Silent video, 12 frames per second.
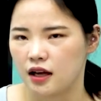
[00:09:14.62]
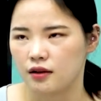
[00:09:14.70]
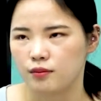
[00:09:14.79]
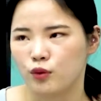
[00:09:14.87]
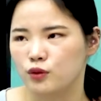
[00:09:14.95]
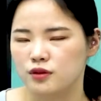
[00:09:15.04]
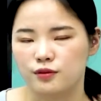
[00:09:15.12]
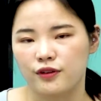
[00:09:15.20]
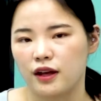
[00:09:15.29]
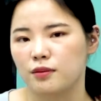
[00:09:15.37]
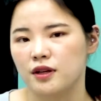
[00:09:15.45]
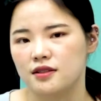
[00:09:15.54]
most
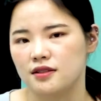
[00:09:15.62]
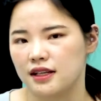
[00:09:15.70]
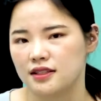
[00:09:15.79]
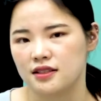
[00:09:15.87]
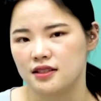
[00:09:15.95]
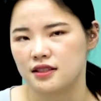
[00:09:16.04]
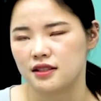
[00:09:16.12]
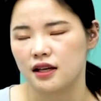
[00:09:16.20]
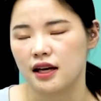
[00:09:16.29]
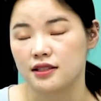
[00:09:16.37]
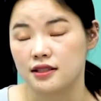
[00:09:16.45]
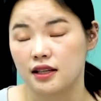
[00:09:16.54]
famous
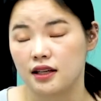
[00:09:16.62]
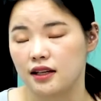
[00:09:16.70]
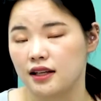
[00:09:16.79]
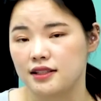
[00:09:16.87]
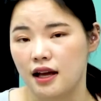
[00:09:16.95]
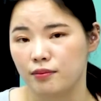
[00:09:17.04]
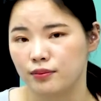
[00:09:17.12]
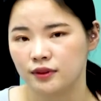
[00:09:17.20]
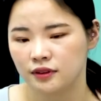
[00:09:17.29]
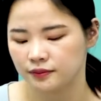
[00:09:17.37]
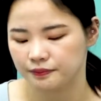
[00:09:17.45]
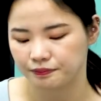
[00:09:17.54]
acid
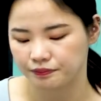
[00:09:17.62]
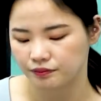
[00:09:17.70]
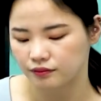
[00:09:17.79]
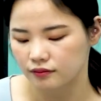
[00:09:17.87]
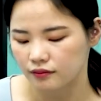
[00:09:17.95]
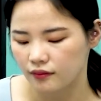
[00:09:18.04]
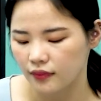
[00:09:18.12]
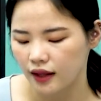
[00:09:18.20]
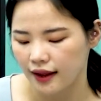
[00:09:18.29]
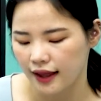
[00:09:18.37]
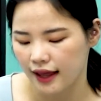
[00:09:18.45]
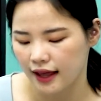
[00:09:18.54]
example.
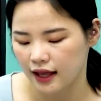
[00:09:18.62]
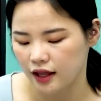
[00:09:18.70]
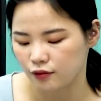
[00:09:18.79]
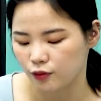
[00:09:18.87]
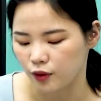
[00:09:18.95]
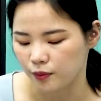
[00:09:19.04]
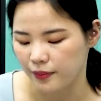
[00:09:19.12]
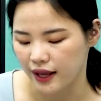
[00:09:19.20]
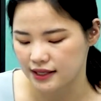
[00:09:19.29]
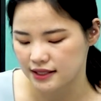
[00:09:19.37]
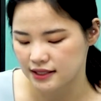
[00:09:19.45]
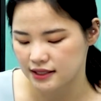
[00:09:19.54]
And for
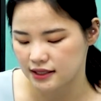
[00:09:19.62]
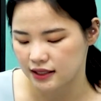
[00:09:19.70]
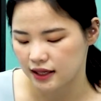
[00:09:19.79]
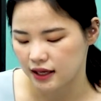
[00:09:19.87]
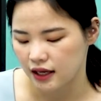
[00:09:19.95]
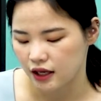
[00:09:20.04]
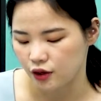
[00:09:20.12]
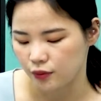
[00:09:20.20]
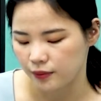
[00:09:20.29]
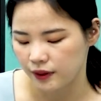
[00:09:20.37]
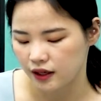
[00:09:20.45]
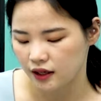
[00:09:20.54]
base, it will
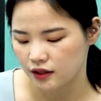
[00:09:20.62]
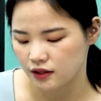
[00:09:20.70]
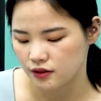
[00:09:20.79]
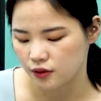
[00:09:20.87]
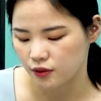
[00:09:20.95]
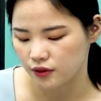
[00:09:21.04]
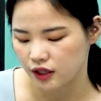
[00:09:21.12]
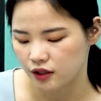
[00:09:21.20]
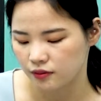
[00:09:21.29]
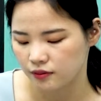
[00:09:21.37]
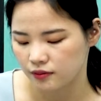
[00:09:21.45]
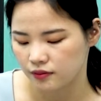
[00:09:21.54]
be
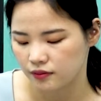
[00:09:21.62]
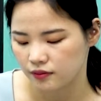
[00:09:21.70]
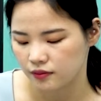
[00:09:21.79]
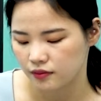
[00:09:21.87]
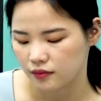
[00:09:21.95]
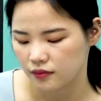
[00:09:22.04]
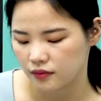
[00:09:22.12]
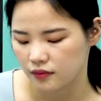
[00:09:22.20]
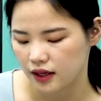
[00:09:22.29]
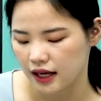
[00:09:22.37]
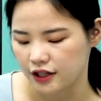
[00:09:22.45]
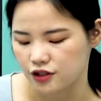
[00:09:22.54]
sodium
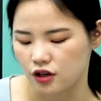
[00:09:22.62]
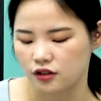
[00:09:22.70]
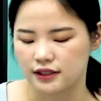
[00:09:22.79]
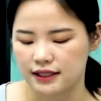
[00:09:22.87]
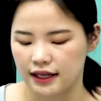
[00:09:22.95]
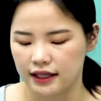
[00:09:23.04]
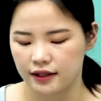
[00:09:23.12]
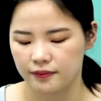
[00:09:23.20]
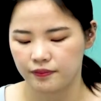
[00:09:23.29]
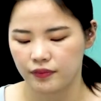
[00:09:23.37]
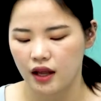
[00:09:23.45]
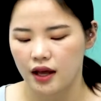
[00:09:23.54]
hydroxide.
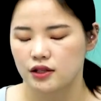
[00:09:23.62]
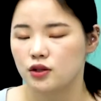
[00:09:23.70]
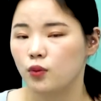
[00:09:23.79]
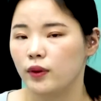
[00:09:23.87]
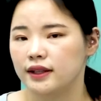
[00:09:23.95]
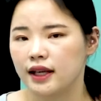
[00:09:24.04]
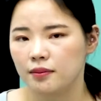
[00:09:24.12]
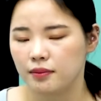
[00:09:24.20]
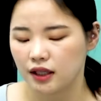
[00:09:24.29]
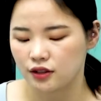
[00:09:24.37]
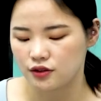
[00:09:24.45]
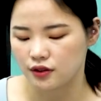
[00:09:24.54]
So when they
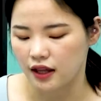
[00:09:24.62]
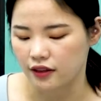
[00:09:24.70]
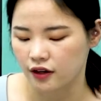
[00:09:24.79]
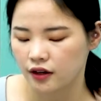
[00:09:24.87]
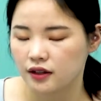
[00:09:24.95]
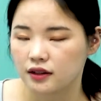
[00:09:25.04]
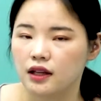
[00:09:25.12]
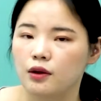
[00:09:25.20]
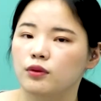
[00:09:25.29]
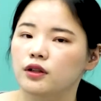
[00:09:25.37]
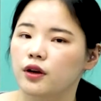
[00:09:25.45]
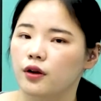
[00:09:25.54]
meet together, they
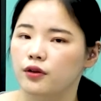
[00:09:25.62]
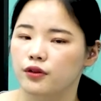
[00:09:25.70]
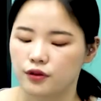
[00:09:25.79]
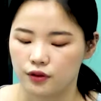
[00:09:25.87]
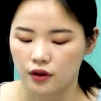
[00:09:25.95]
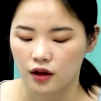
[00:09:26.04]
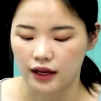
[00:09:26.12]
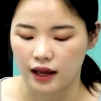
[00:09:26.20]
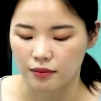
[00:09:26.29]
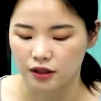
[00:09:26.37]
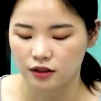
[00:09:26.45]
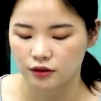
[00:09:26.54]
will go through a
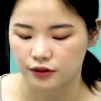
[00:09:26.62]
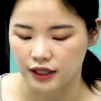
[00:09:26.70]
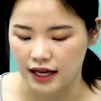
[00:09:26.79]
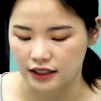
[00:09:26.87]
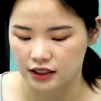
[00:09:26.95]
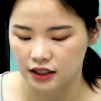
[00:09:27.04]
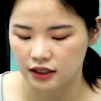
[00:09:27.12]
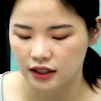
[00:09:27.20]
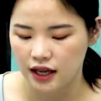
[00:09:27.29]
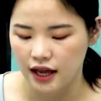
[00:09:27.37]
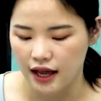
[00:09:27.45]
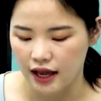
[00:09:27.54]
chemical reaction
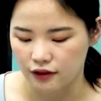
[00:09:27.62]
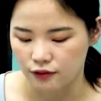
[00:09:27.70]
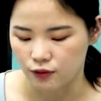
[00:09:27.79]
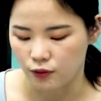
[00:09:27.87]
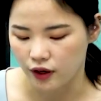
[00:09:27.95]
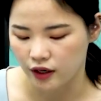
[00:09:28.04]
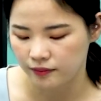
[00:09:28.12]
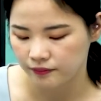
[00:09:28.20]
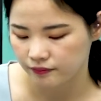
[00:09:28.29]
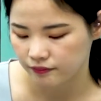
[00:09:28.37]
and form